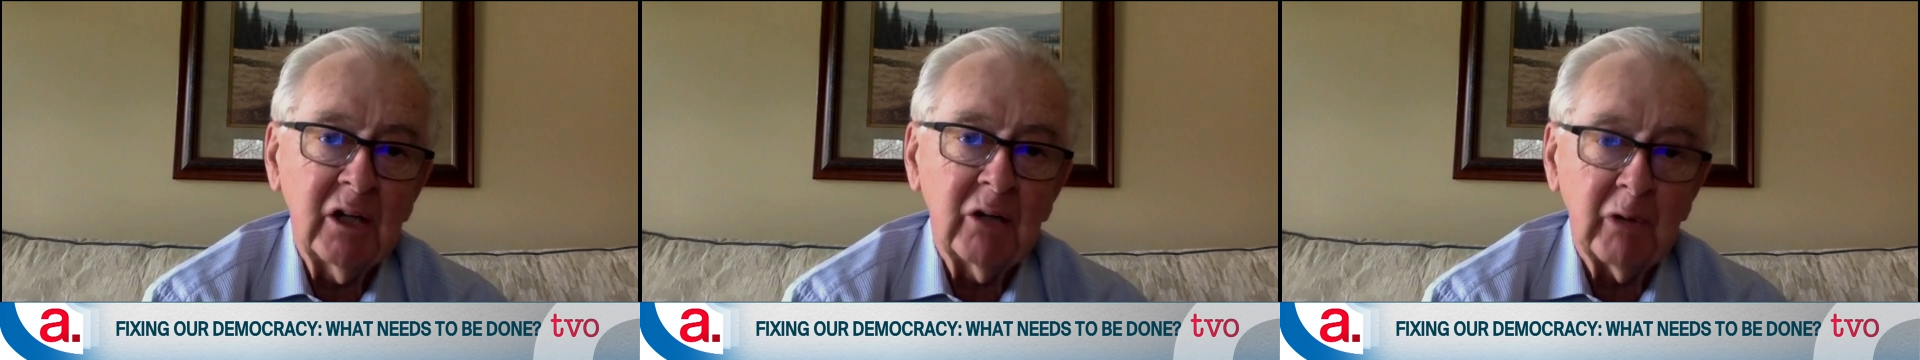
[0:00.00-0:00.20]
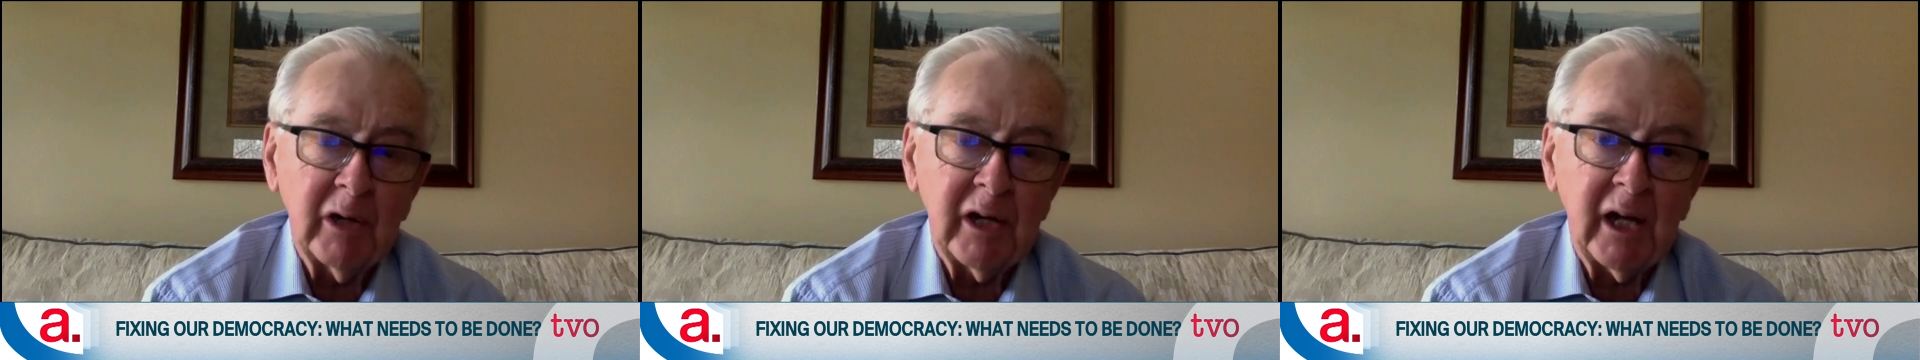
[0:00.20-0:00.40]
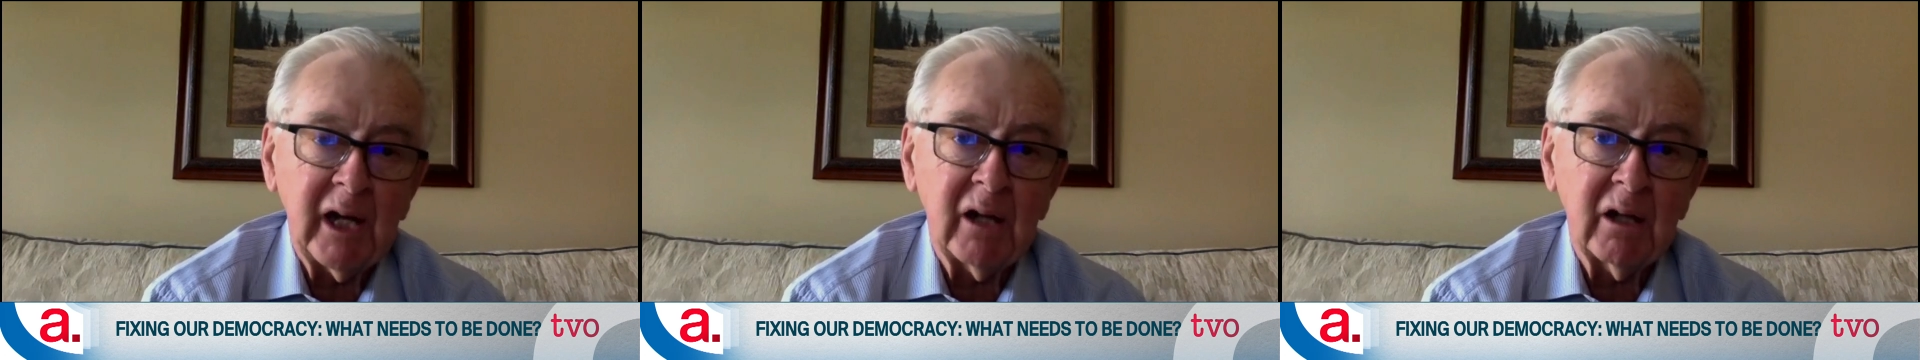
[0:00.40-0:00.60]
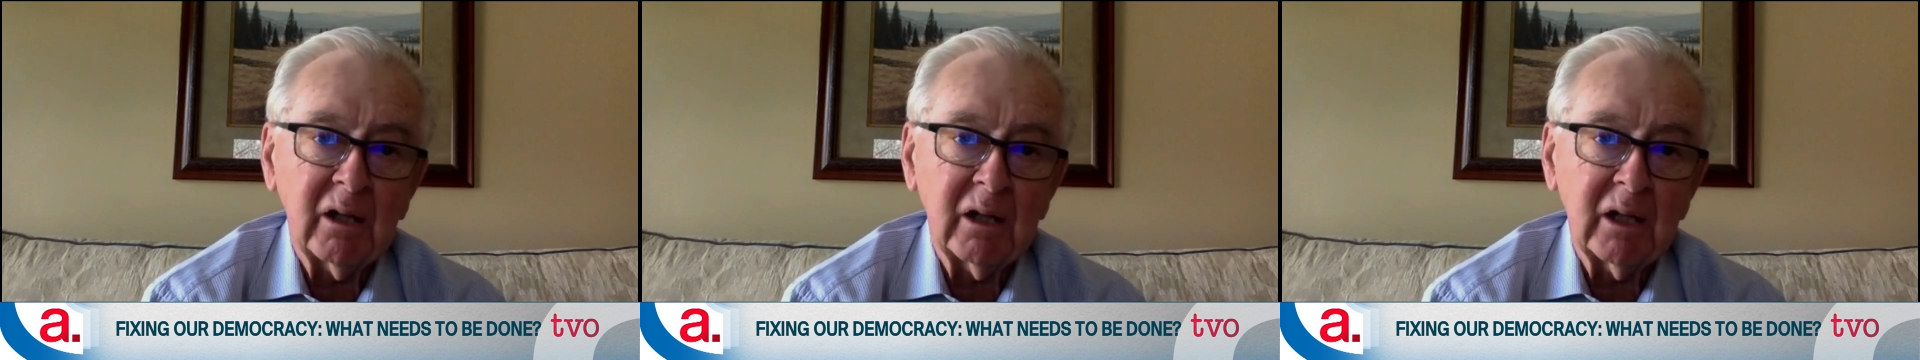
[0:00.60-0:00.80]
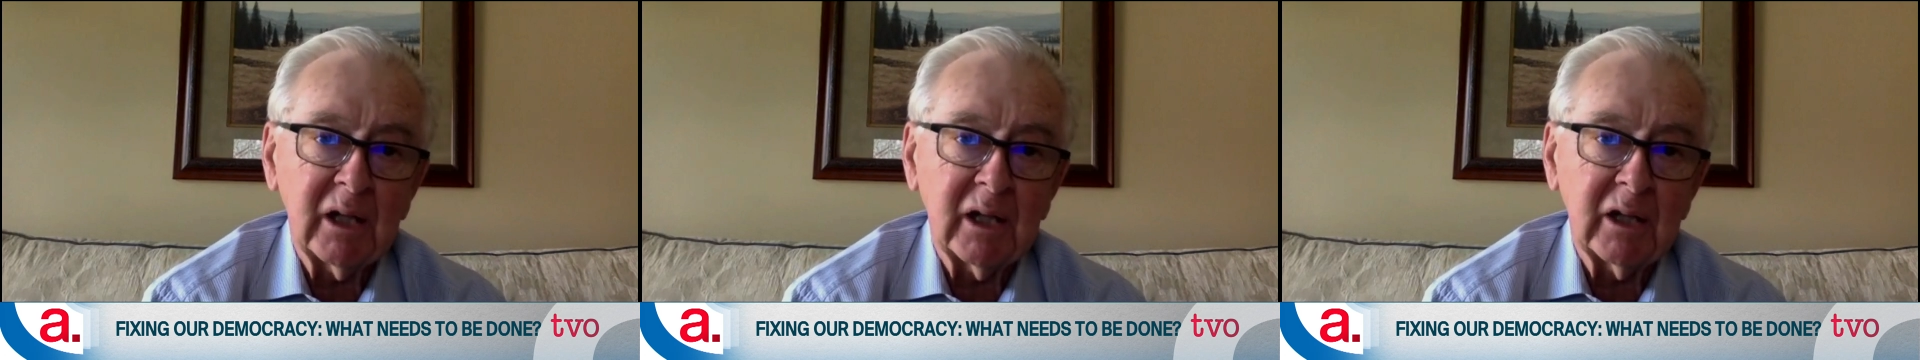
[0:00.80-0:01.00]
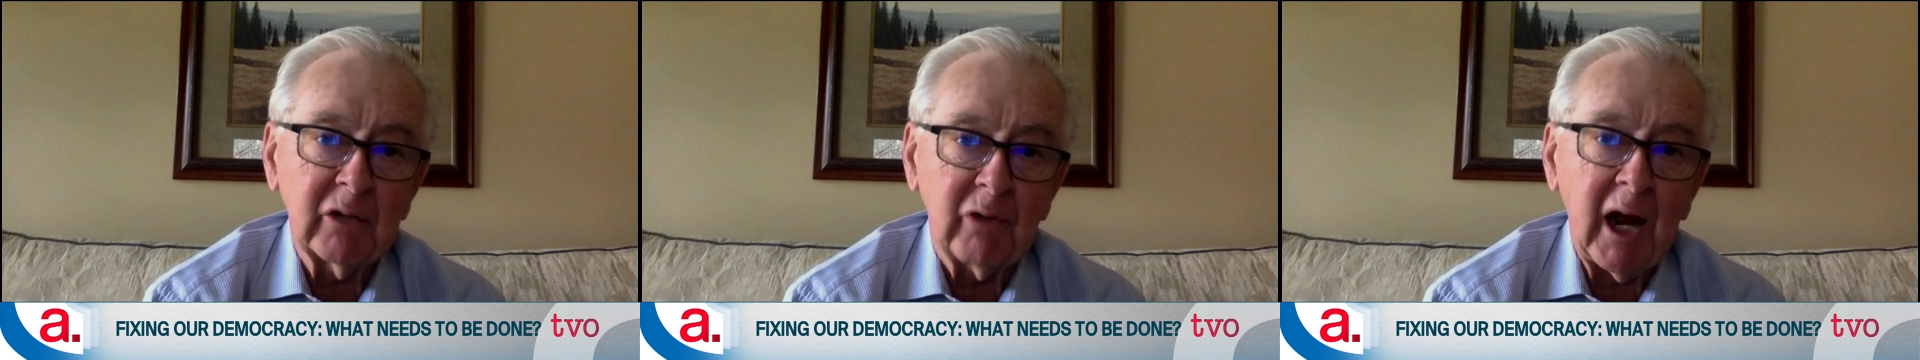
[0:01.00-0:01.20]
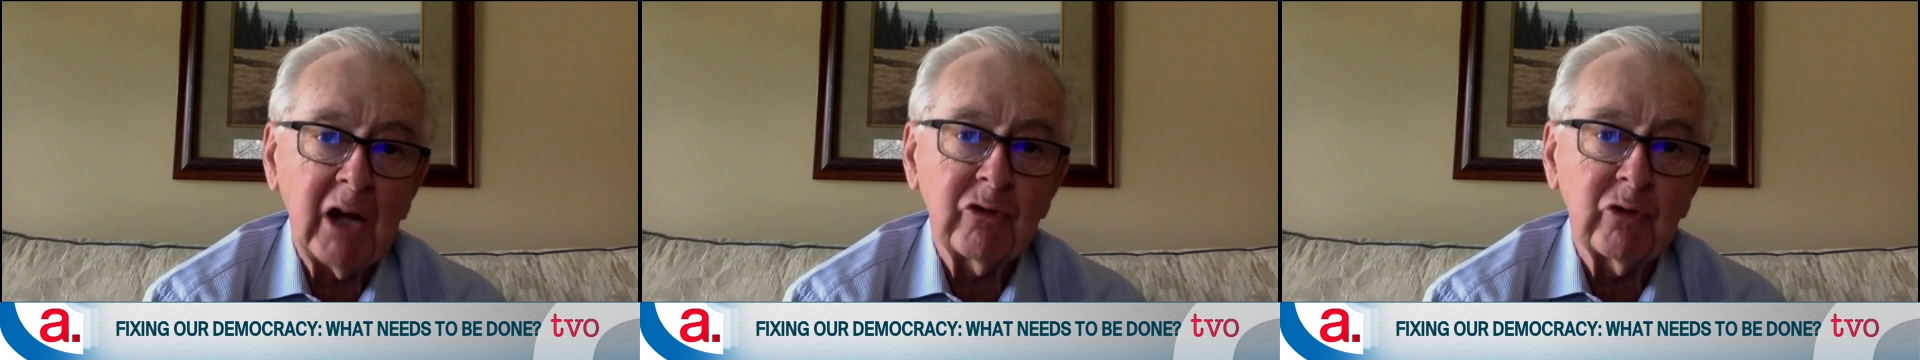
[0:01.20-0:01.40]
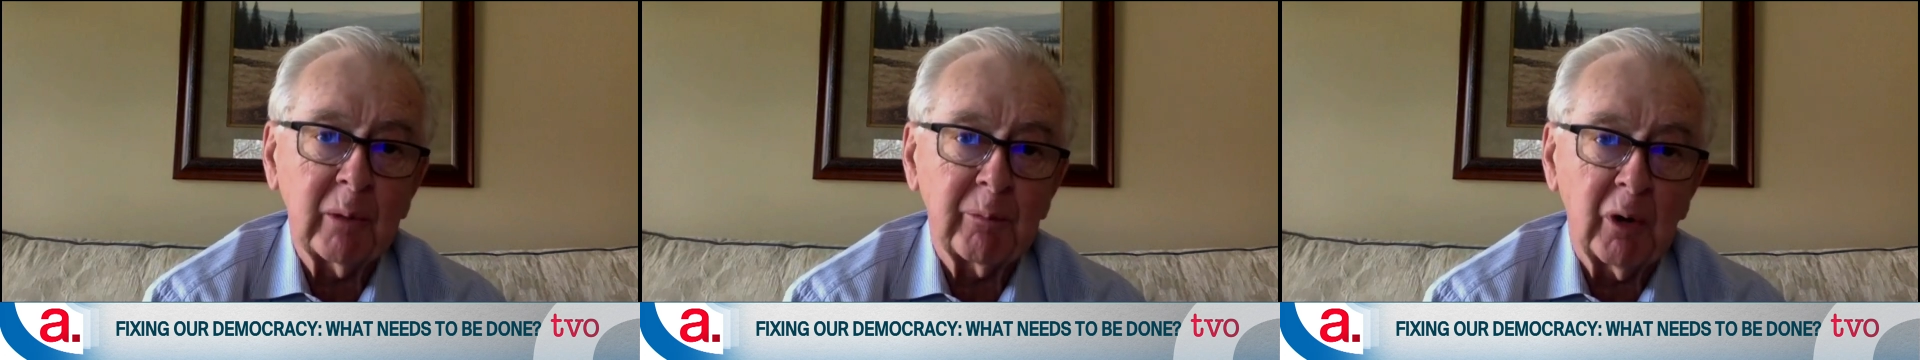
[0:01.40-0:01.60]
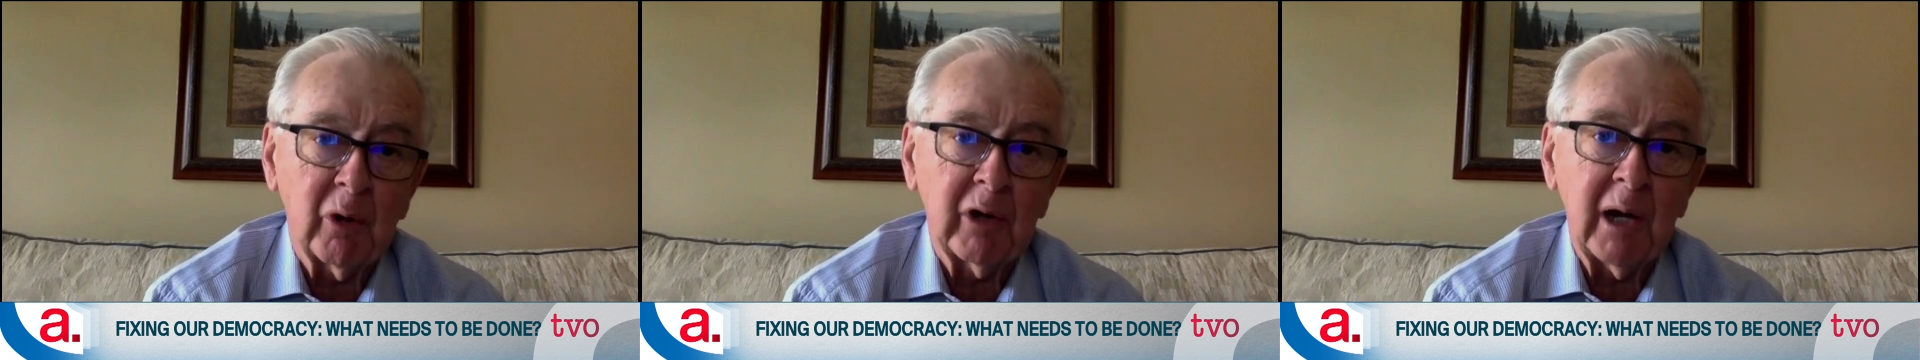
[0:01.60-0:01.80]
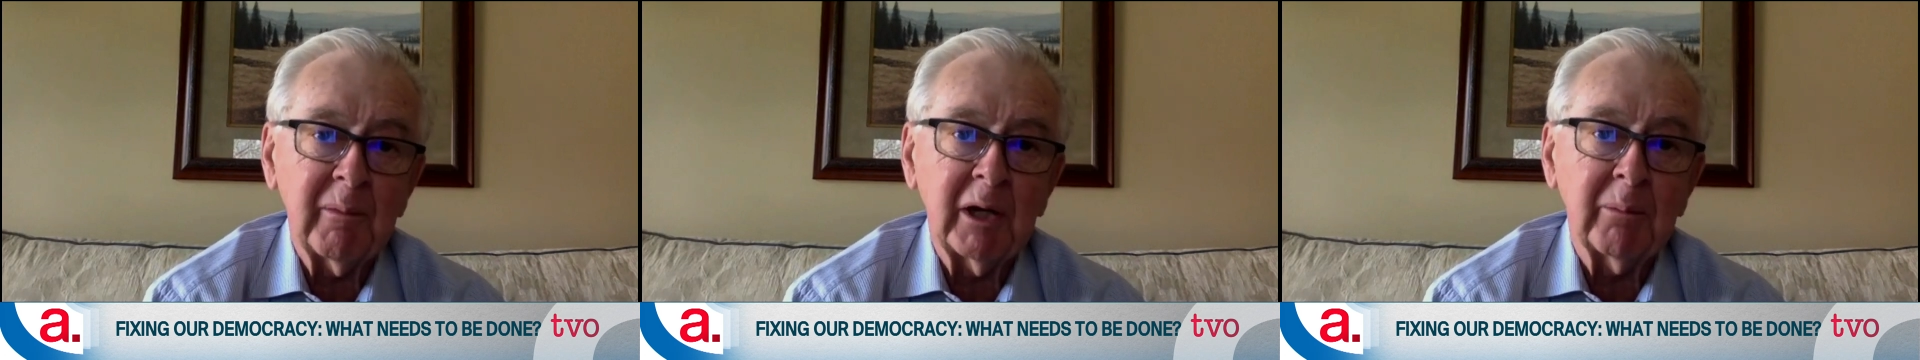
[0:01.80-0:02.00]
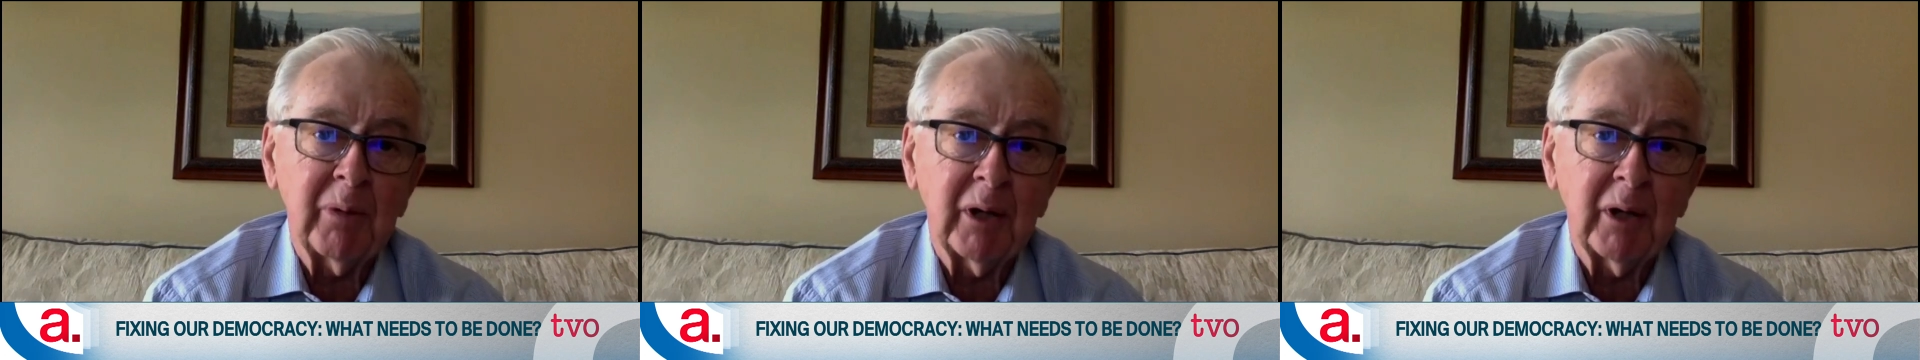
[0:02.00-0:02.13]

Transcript: Riddell uh, graduate program in